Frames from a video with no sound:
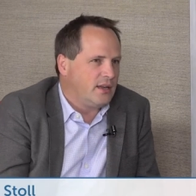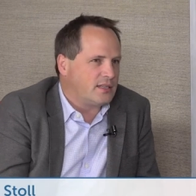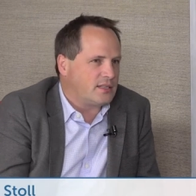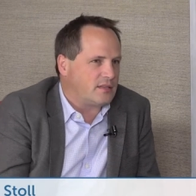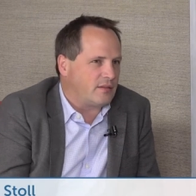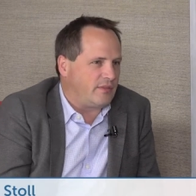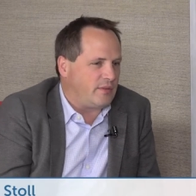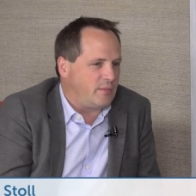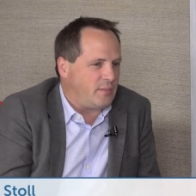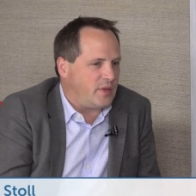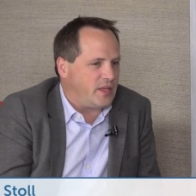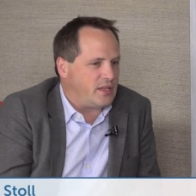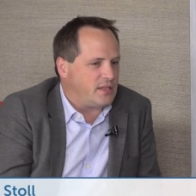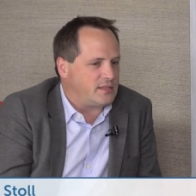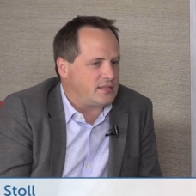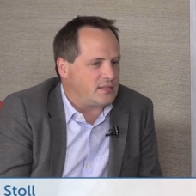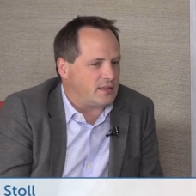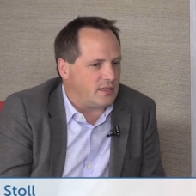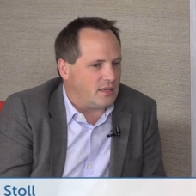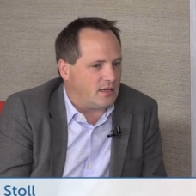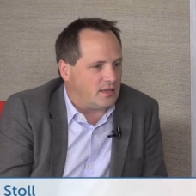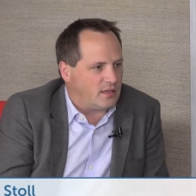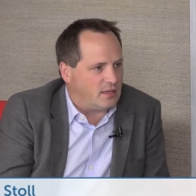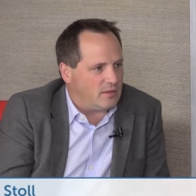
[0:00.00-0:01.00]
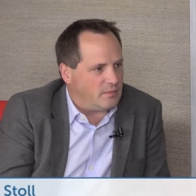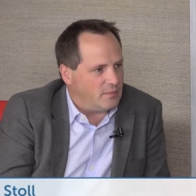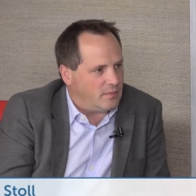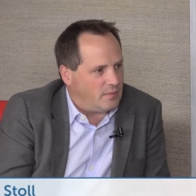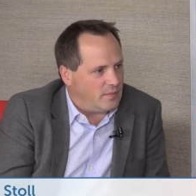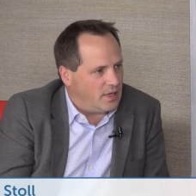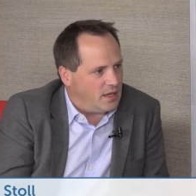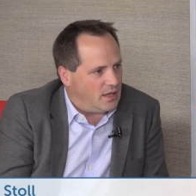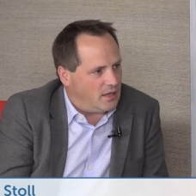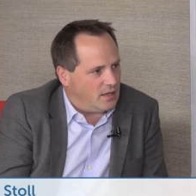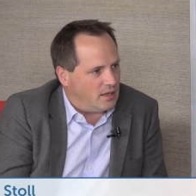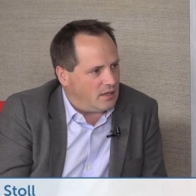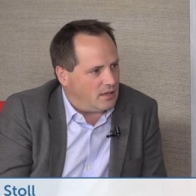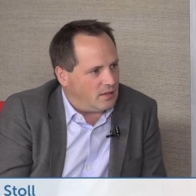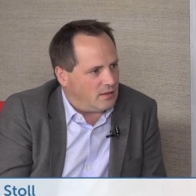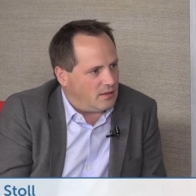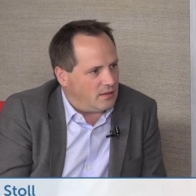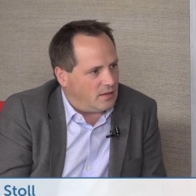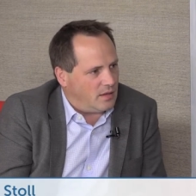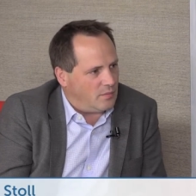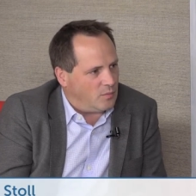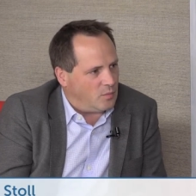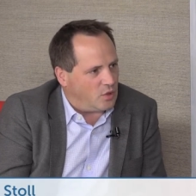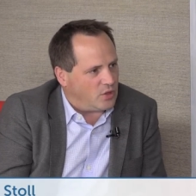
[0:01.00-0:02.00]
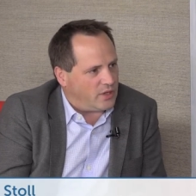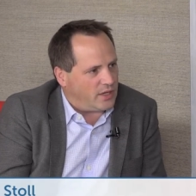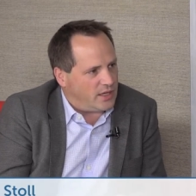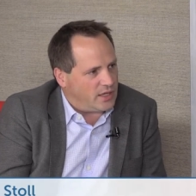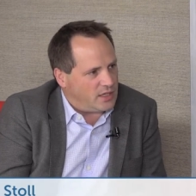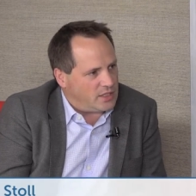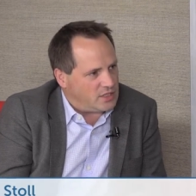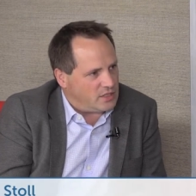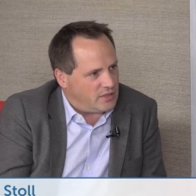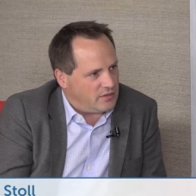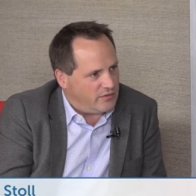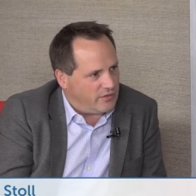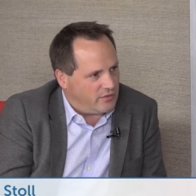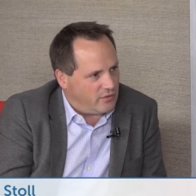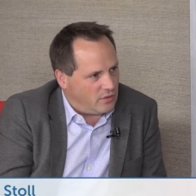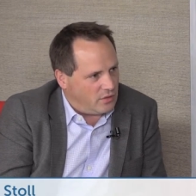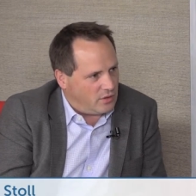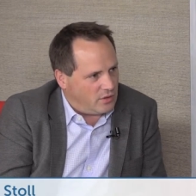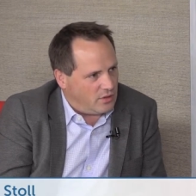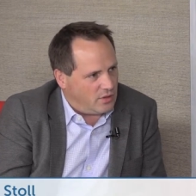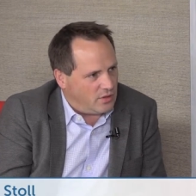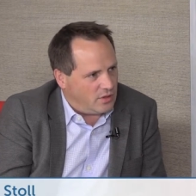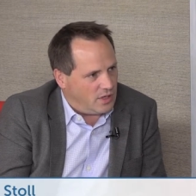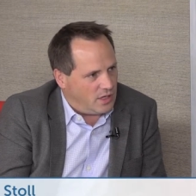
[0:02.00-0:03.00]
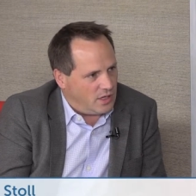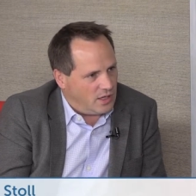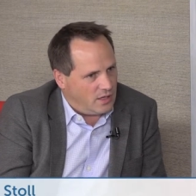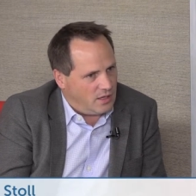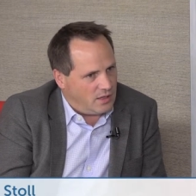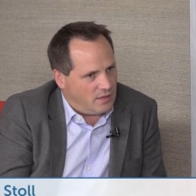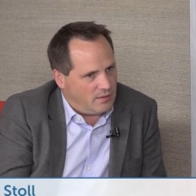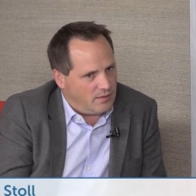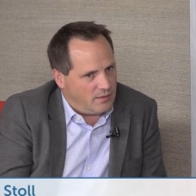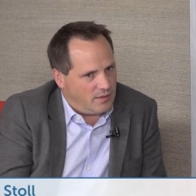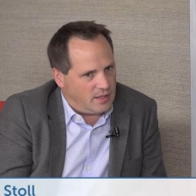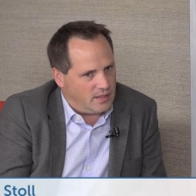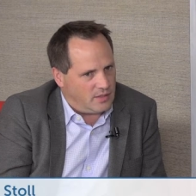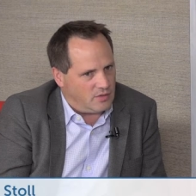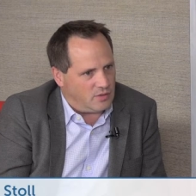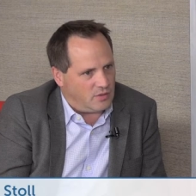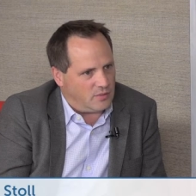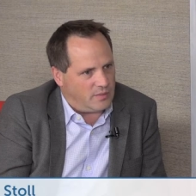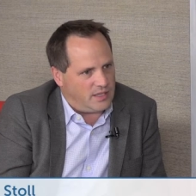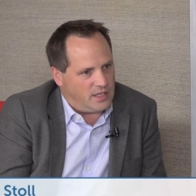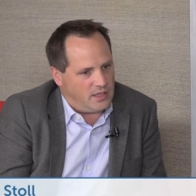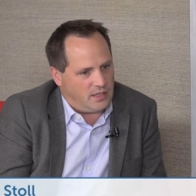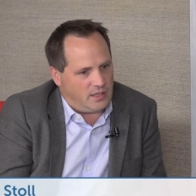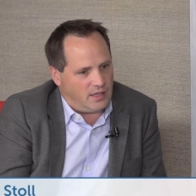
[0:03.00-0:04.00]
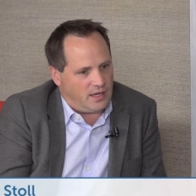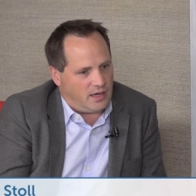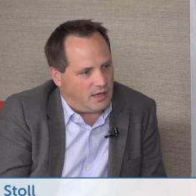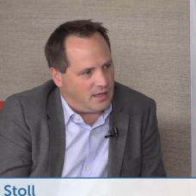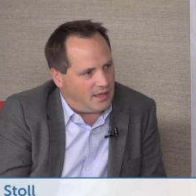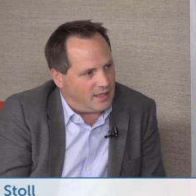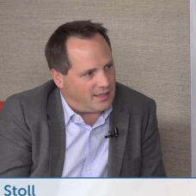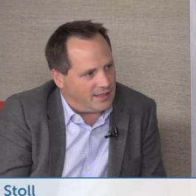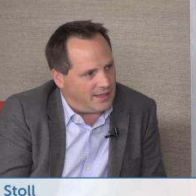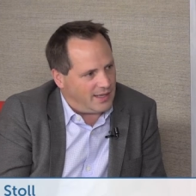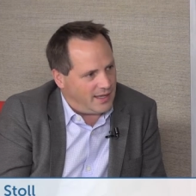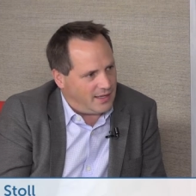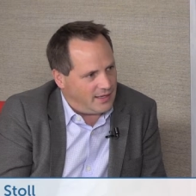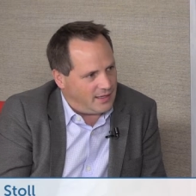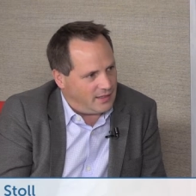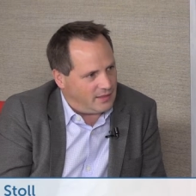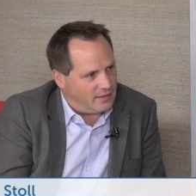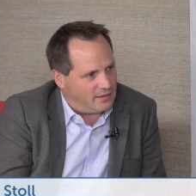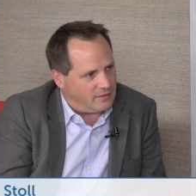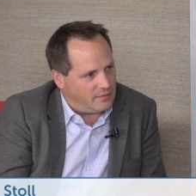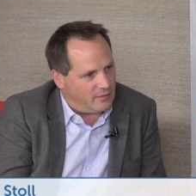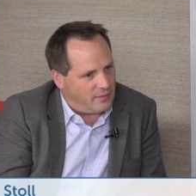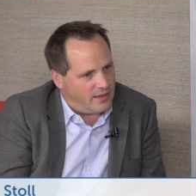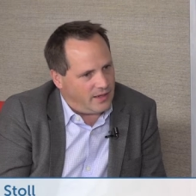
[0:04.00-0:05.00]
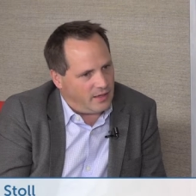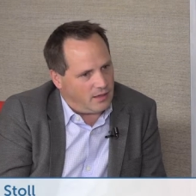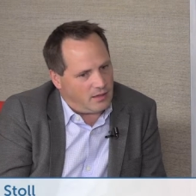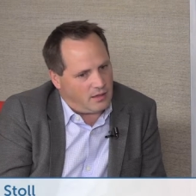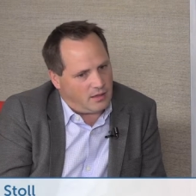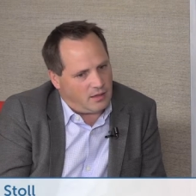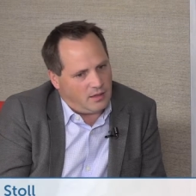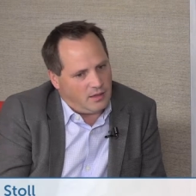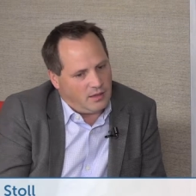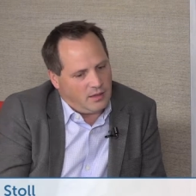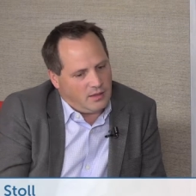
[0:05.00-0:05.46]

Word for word: So we built um, uh, a booking engine for uh, a European airline client where